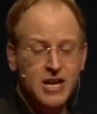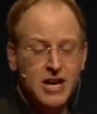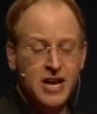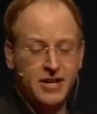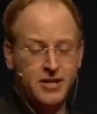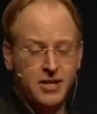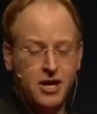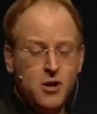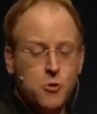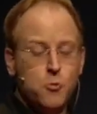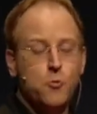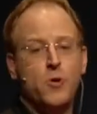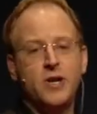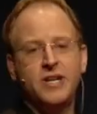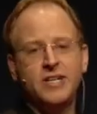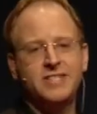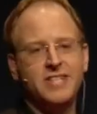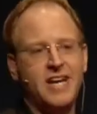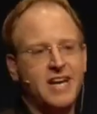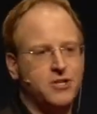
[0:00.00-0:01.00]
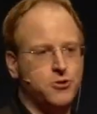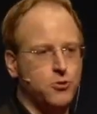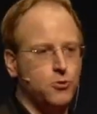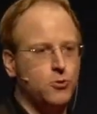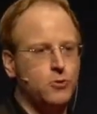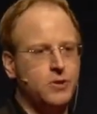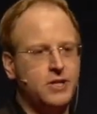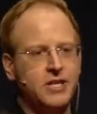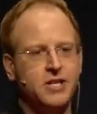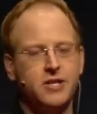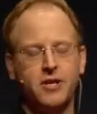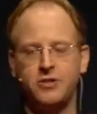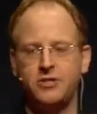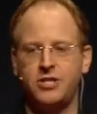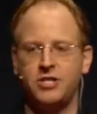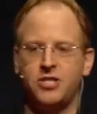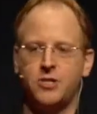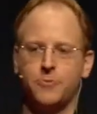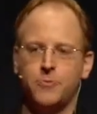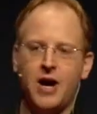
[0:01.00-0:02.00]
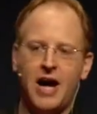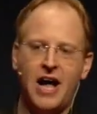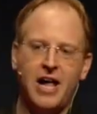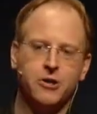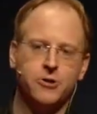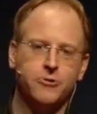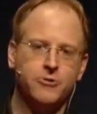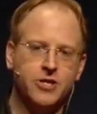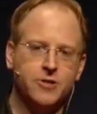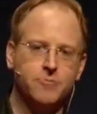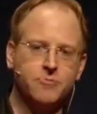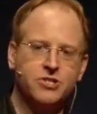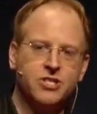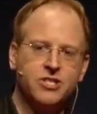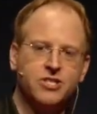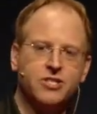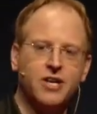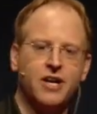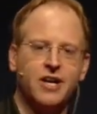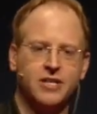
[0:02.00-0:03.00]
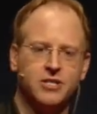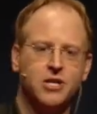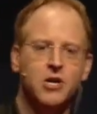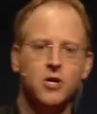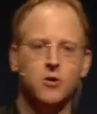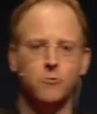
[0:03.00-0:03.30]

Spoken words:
In a winner-takes-all ecosystem where algorithms decide